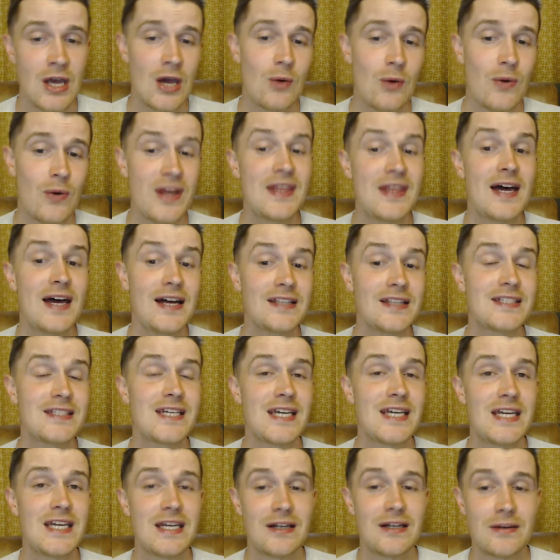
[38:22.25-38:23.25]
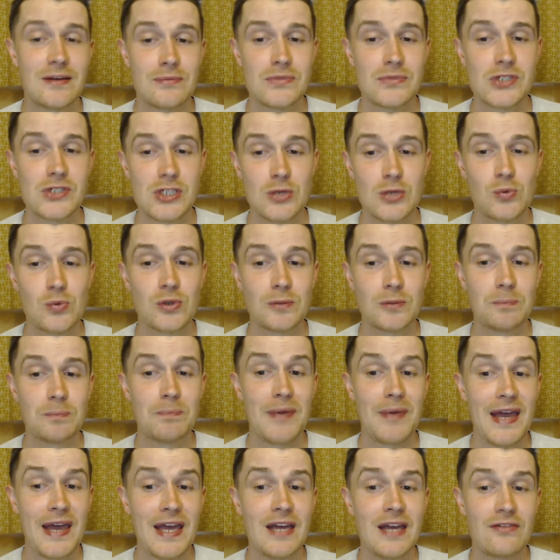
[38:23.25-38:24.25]
When that day comes, you will
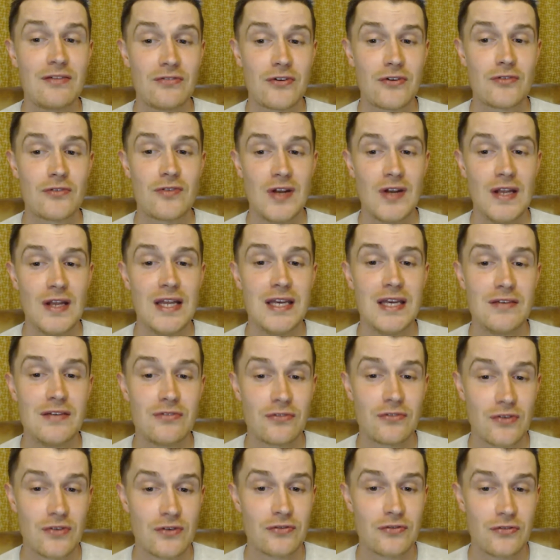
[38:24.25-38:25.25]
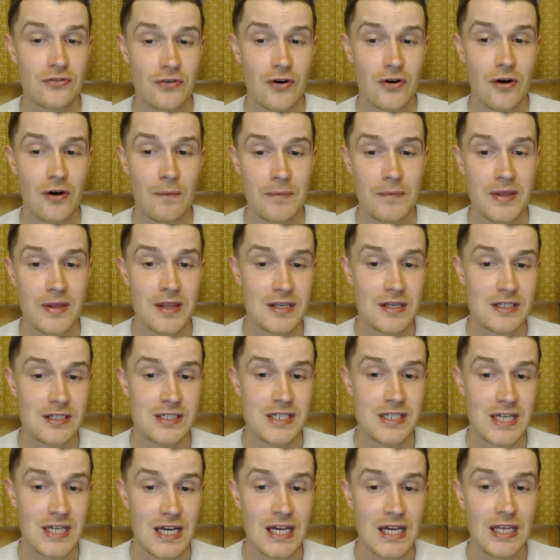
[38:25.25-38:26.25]
beg for relief from this
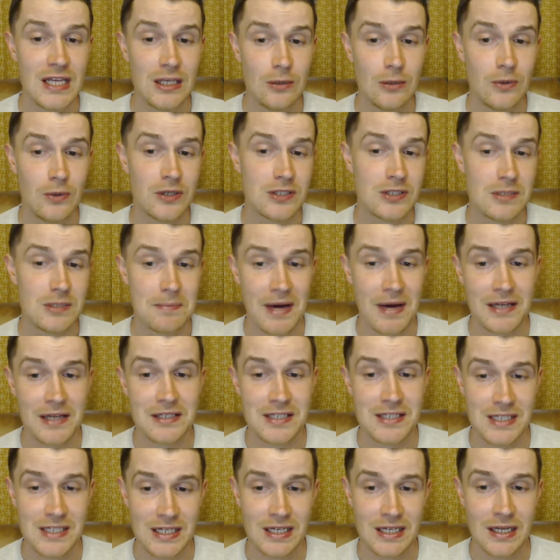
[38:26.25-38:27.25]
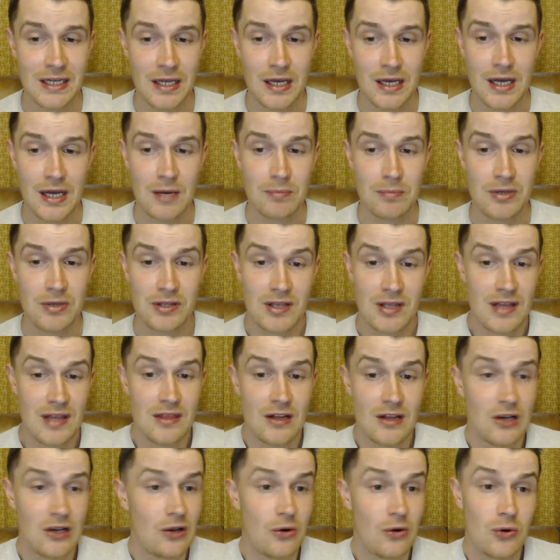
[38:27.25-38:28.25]
king you are demanding, but then the
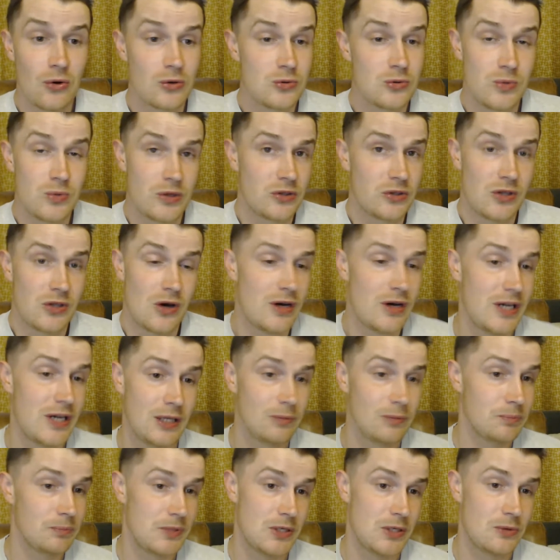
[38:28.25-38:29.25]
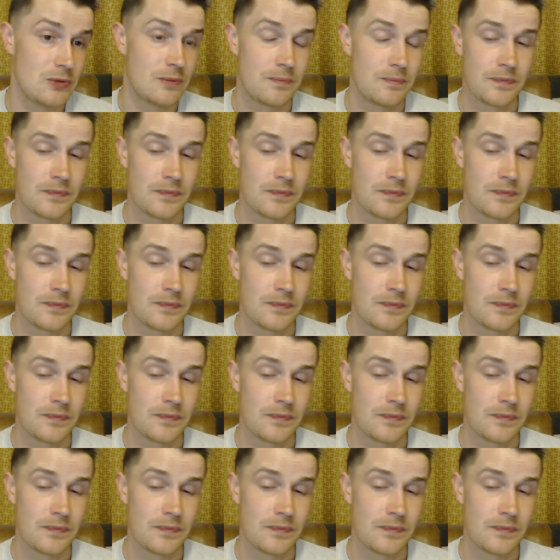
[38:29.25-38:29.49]
Lord will not help you.